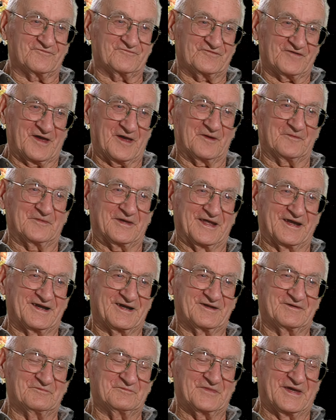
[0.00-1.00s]
fan
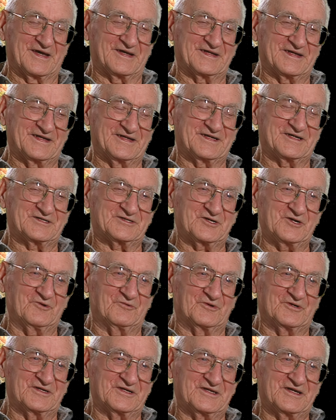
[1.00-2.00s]
mail in there too,
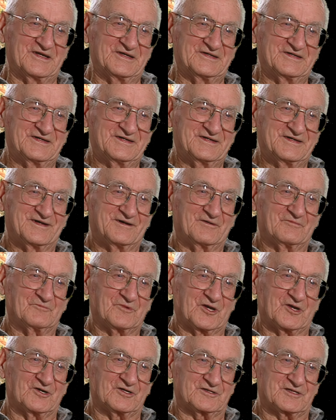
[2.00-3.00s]
wouldn't you?
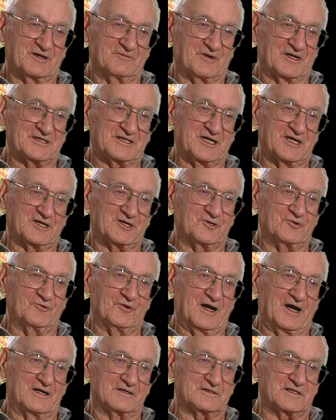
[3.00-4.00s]
Because they might kick
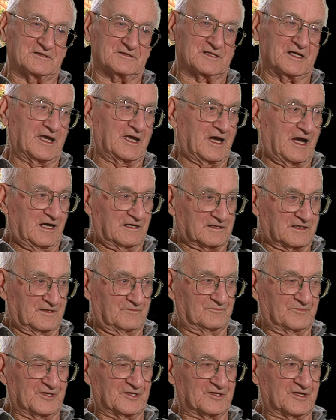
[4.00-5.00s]
you out. They'll say, "How
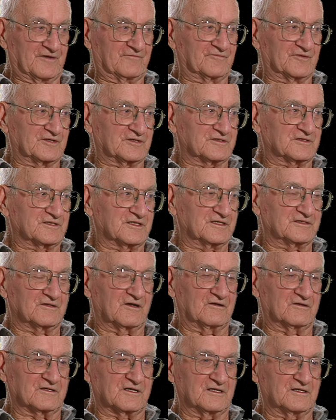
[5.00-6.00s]
come Bill Everett is getting
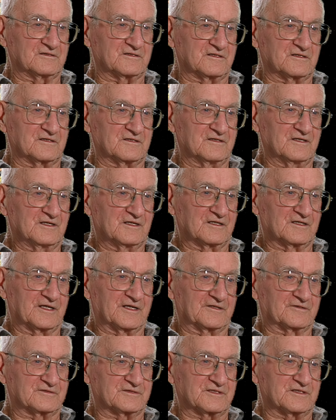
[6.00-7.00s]
all kinds of
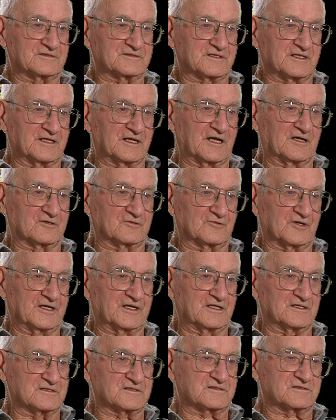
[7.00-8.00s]
letters there saying how
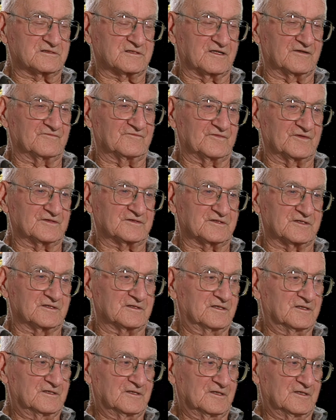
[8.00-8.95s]
great his stuff is, and